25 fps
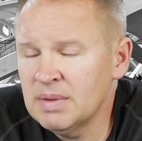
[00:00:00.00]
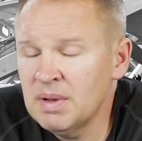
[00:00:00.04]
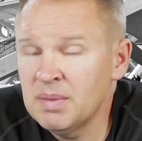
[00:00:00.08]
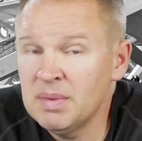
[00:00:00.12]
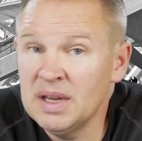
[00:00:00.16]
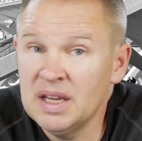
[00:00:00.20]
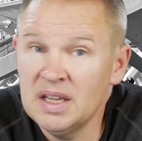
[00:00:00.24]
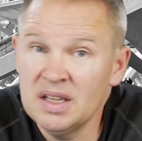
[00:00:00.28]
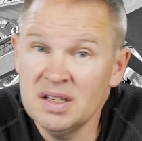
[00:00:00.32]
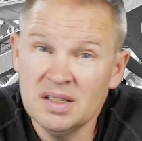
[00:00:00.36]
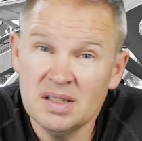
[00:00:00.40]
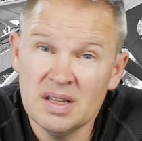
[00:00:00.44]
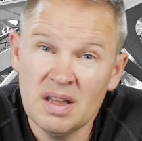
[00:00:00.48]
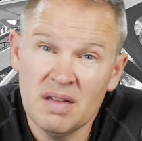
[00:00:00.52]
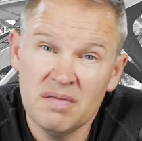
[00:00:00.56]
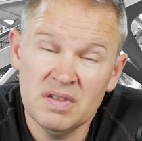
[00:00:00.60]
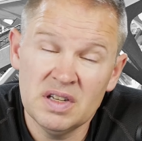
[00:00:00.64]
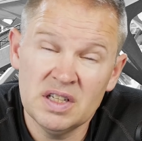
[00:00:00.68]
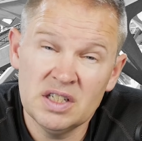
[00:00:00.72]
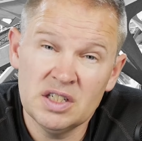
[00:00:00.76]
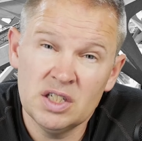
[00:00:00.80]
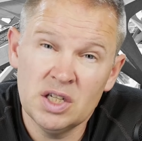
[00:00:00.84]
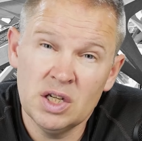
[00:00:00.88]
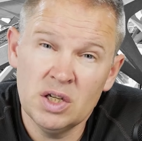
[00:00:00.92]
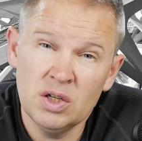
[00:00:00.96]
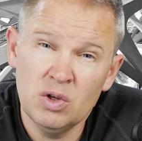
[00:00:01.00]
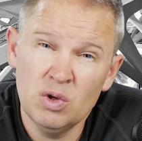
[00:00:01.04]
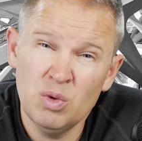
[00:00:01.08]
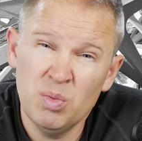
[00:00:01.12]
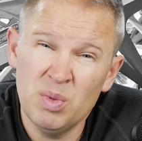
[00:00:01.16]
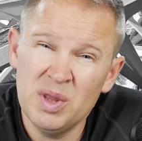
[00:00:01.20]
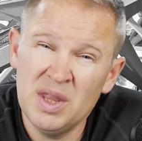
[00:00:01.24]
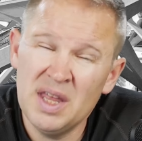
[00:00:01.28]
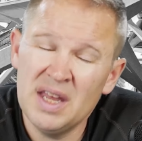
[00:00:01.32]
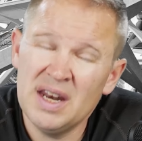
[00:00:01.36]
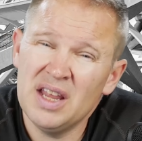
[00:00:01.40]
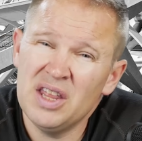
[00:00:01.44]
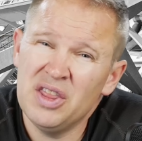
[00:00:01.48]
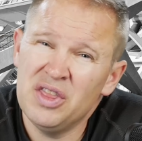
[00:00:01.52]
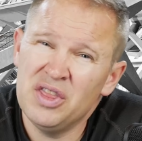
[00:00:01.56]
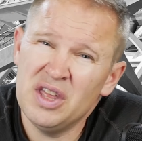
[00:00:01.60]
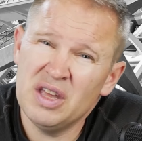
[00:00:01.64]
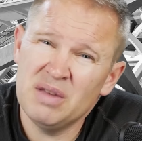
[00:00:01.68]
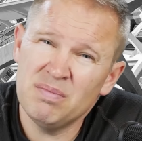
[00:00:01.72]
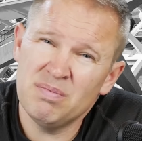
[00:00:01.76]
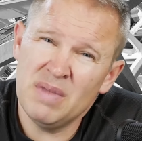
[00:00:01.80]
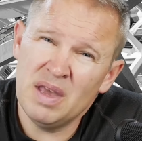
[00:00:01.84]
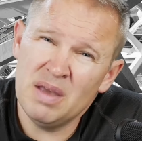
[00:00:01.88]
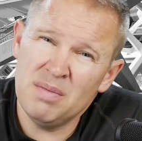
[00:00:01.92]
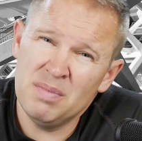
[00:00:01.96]
maybe an A7 II, but then I
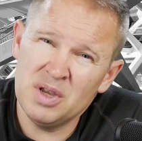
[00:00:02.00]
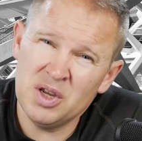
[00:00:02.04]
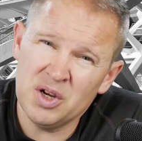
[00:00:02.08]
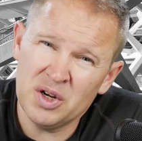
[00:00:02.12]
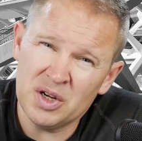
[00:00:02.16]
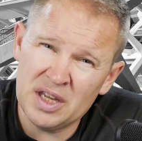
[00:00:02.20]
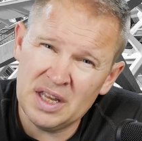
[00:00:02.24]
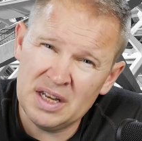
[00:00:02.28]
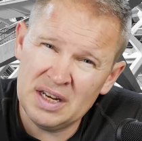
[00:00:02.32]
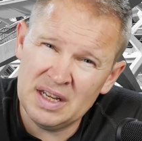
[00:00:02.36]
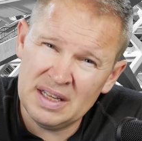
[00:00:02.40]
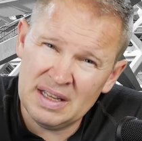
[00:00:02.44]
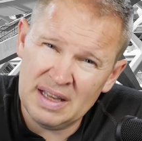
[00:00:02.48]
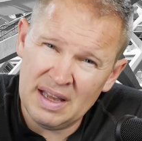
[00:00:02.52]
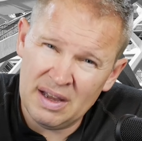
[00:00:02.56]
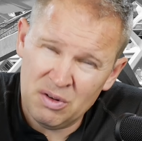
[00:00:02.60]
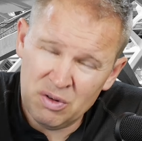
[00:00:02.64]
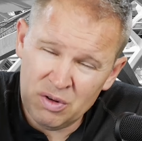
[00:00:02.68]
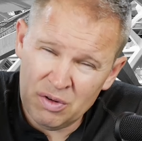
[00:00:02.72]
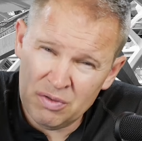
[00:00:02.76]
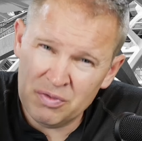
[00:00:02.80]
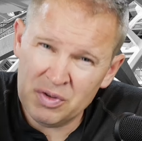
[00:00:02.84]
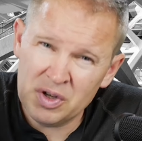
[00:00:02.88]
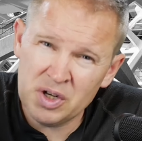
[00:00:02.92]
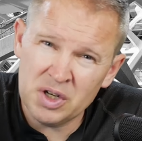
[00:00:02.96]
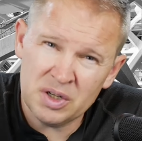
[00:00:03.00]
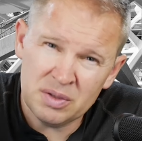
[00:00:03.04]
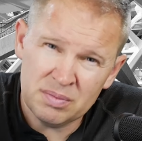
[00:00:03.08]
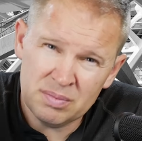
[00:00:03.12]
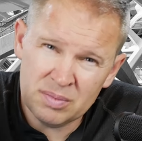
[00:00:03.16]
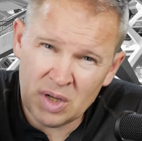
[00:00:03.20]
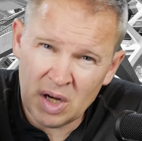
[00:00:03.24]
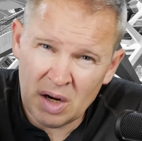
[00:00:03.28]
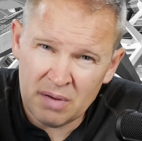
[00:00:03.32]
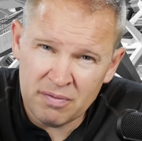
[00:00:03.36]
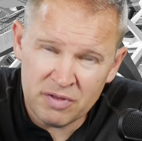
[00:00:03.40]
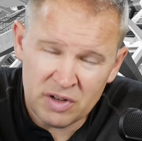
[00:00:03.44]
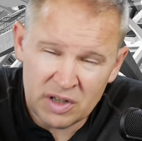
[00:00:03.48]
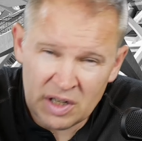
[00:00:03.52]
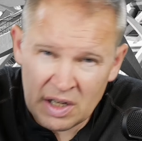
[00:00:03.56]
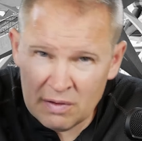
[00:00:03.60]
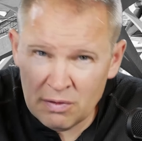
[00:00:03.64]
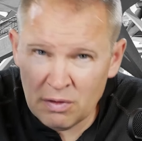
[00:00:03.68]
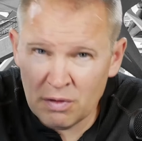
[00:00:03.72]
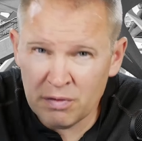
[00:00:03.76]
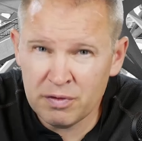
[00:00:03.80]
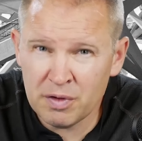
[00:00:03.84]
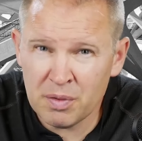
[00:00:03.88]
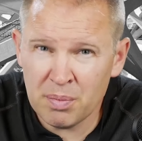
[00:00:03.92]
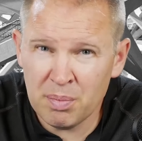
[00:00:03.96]
think maybe you're getting out of your comfort
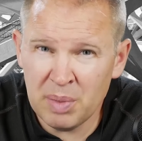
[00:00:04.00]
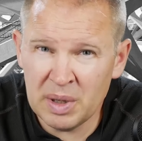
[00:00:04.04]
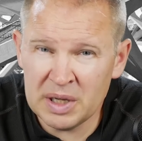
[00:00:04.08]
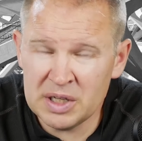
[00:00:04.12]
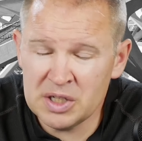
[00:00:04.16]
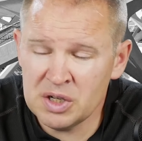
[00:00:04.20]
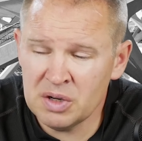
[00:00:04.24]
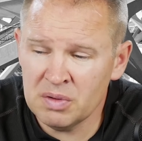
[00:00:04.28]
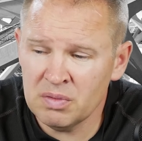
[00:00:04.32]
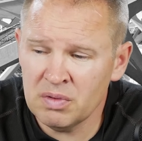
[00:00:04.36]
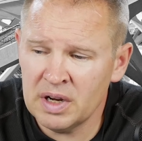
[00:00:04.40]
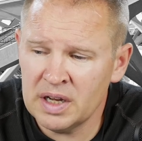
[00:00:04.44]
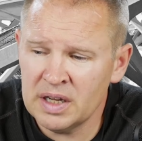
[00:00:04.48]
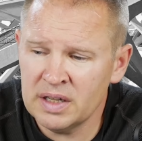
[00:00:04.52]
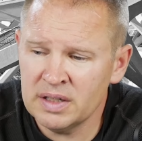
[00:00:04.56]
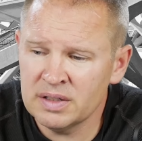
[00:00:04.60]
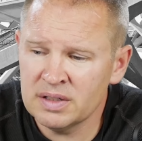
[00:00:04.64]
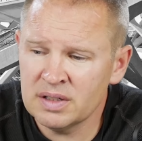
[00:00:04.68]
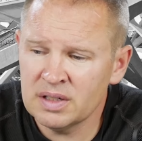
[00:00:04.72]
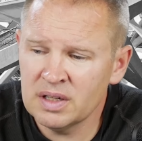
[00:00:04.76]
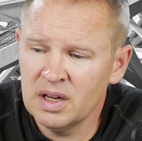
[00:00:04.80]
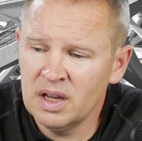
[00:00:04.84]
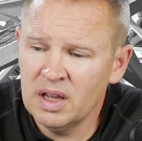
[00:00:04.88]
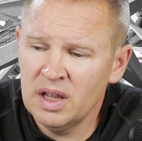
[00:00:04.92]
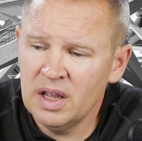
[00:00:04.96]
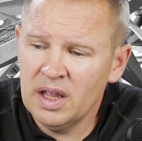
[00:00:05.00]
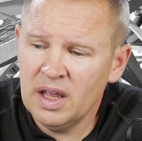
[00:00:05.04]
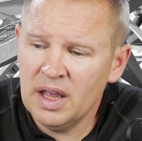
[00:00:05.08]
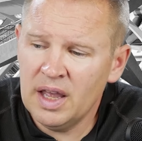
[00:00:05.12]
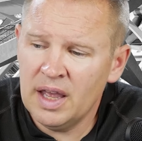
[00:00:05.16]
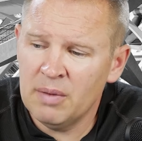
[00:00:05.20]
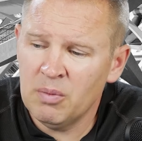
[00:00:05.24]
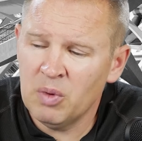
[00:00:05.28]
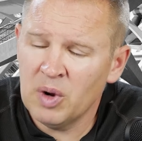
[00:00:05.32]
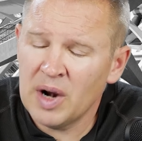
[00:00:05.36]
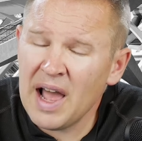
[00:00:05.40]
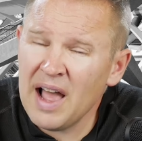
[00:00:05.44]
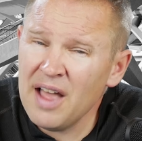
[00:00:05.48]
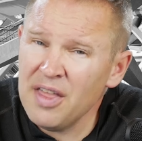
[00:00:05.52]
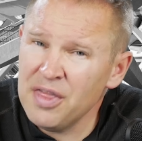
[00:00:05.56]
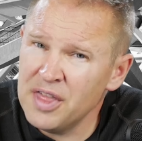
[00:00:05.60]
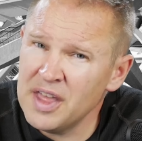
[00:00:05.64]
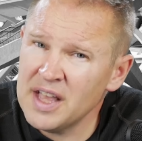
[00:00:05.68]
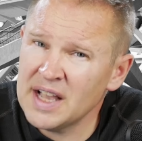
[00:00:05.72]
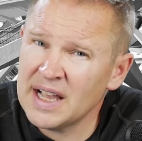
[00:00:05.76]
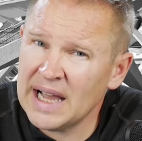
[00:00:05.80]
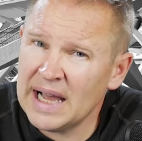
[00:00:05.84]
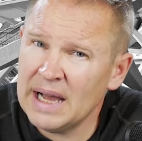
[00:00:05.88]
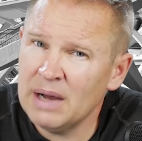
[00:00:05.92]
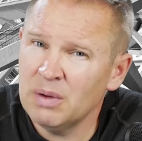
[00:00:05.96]
level for budget range. And what I
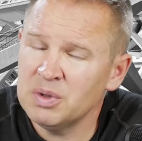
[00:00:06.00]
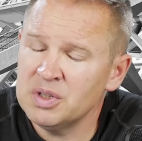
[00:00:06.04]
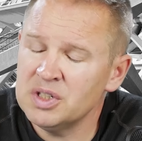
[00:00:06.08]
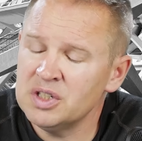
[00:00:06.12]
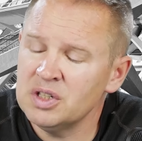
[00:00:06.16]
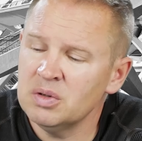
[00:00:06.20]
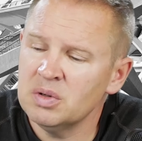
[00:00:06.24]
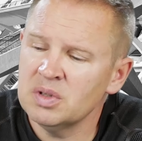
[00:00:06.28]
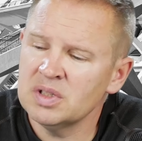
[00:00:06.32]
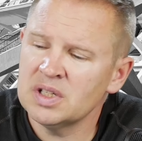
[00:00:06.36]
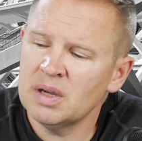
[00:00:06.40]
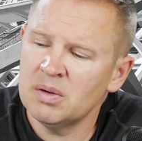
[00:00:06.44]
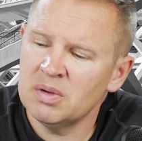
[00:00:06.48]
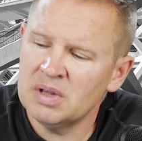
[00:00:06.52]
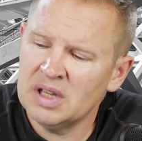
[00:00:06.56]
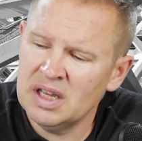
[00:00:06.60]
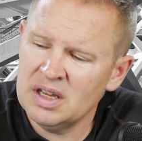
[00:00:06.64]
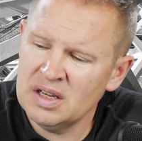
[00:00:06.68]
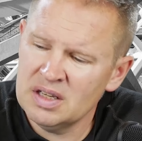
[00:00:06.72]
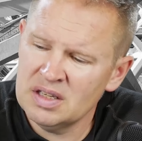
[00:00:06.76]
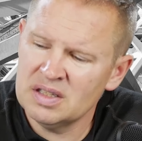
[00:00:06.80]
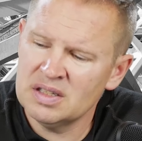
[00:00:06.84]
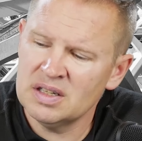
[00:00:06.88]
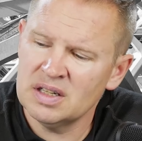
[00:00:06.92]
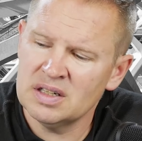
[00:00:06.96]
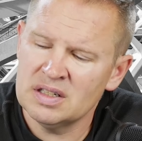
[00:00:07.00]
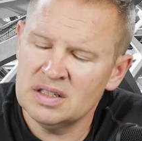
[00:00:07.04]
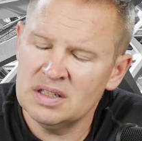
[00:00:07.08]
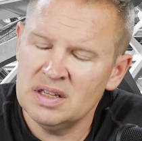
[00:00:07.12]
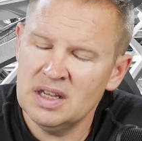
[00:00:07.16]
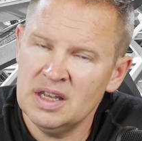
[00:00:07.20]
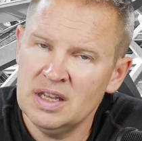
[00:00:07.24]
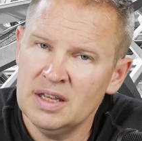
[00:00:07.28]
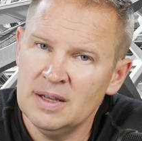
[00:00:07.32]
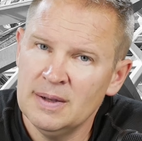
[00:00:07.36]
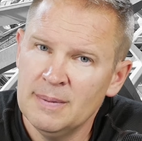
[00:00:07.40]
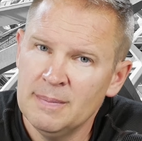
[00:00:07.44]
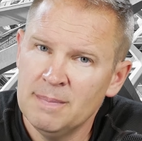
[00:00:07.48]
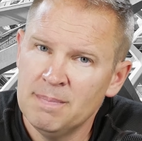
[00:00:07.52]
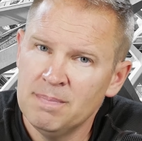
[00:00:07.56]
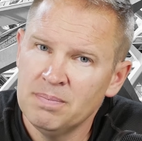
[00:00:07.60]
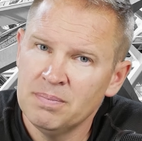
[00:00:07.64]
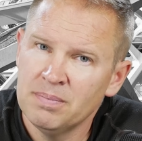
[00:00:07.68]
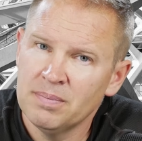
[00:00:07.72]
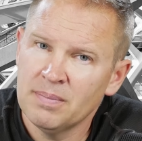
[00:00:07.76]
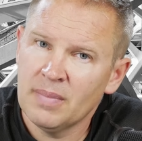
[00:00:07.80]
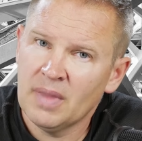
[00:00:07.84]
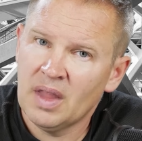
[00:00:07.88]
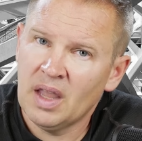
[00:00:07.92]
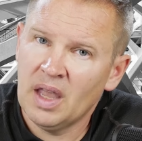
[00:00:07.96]
think I would do is I would get a 6D
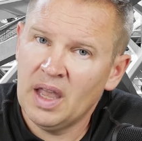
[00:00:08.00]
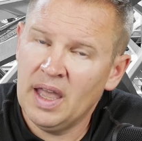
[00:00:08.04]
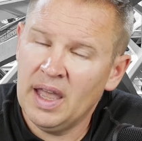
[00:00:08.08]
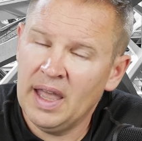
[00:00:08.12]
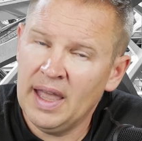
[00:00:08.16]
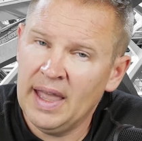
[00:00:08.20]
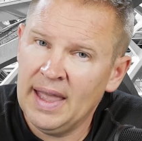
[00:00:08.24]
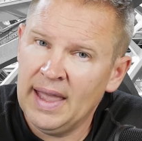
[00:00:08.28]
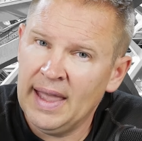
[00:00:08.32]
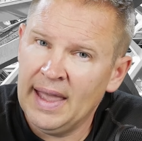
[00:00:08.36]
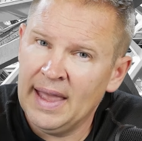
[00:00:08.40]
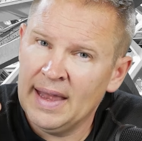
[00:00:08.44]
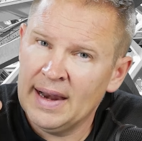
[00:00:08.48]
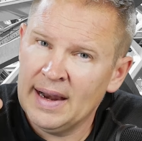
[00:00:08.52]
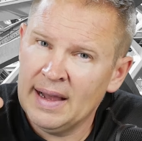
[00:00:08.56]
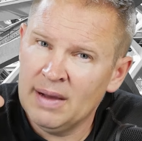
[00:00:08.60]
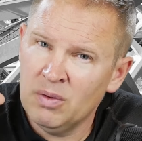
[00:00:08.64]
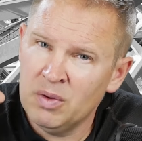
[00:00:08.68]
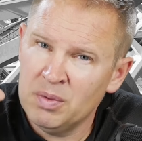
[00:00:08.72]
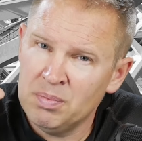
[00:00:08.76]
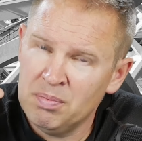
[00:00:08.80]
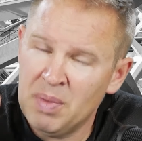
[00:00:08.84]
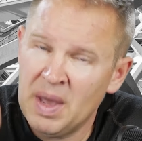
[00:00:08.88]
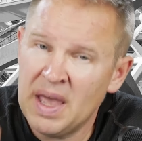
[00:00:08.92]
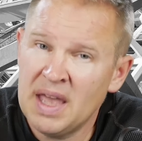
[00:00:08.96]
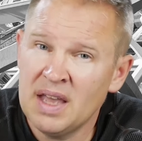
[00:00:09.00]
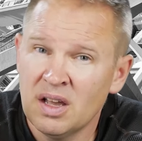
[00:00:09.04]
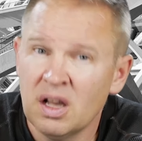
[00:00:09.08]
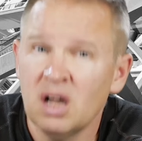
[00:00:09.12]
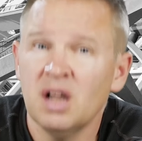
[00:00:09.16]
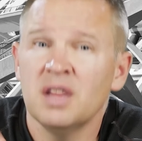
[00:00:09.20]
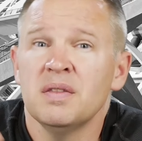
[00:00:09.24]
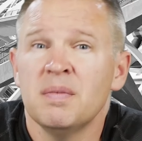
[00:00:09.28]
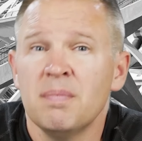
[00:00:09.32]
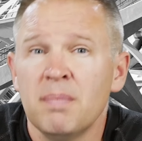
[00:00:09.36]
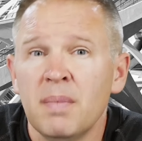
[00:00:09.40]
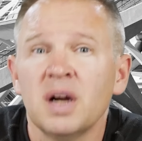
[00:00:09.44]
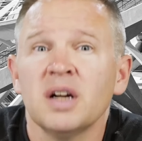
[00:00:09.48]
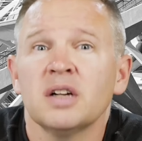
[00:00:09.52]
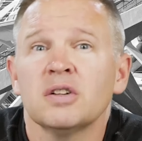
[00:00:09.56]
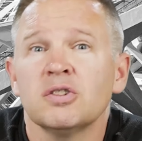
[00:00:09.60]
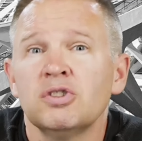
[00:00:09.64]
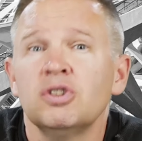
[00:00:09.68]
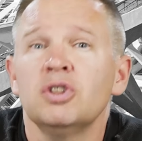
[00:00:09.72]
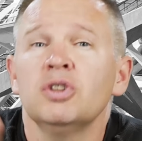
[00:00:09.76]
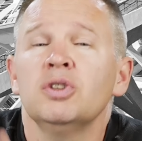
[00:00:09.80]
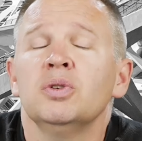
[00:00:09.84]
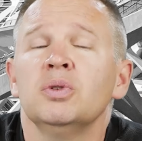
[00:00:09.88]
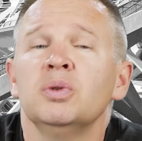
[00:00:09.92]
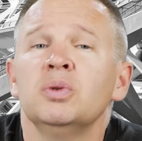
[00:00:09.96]
and I would bank on the Mark
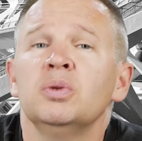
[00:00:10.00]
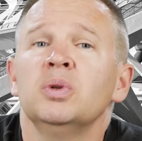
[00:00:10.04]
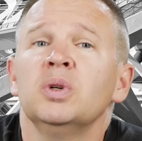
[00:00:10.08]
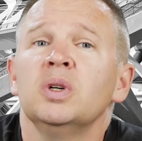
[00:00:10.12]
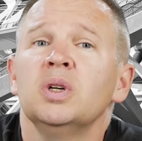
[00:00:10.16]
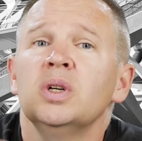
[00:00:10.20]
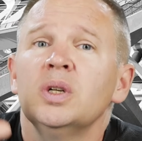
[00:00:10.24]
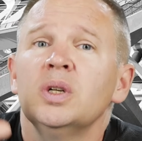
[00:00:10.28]
II